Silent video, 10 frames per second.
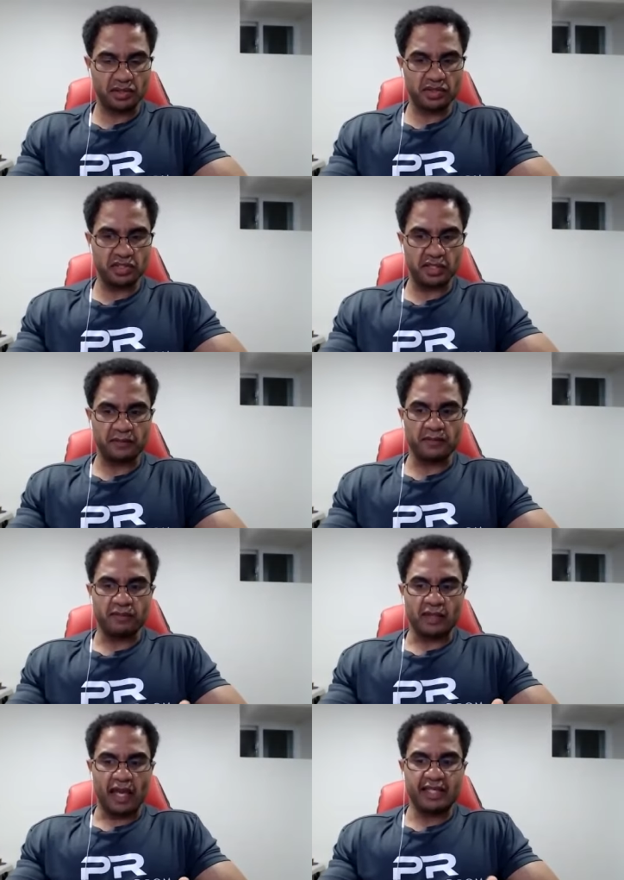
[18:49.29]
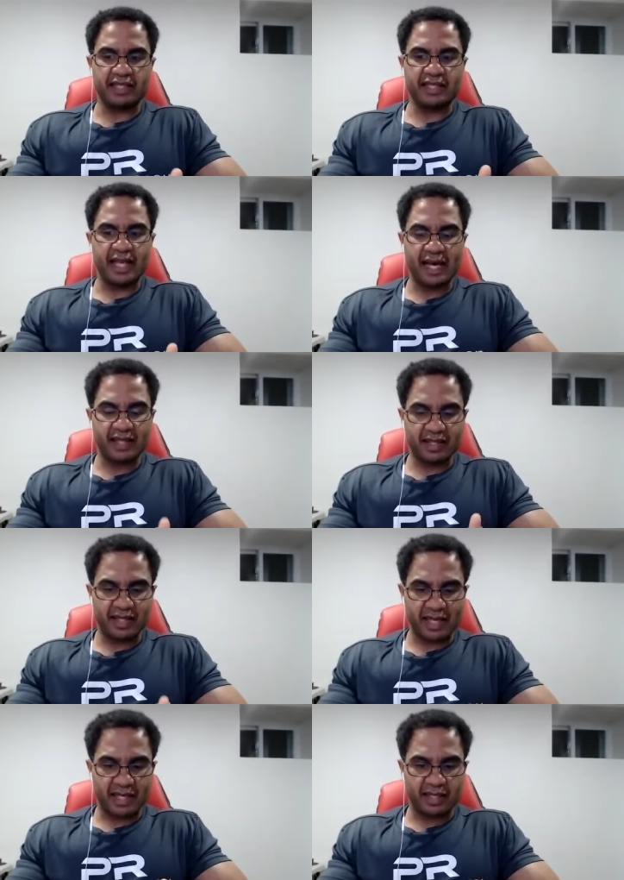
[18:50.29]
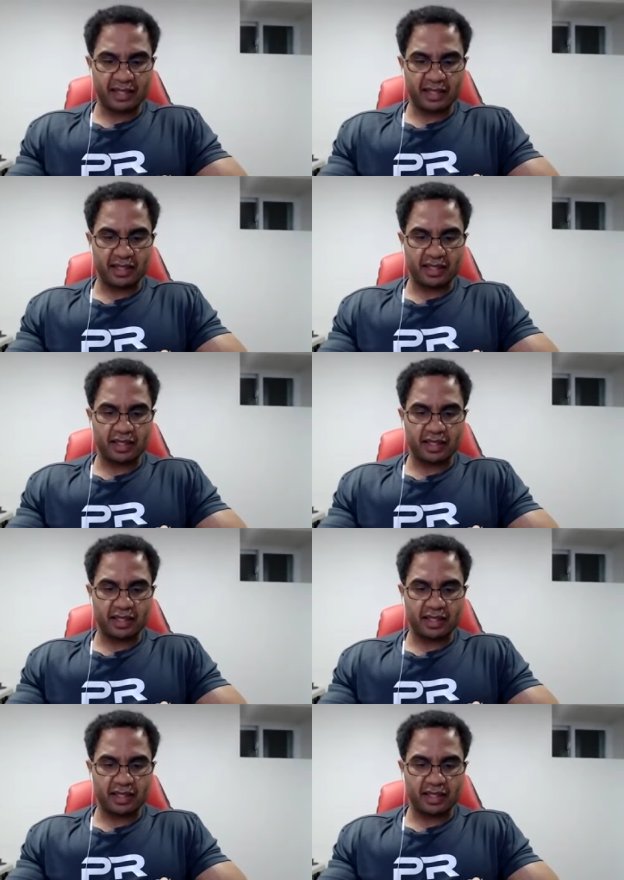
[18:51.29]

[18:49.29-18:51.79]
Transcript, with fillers: others, is not that,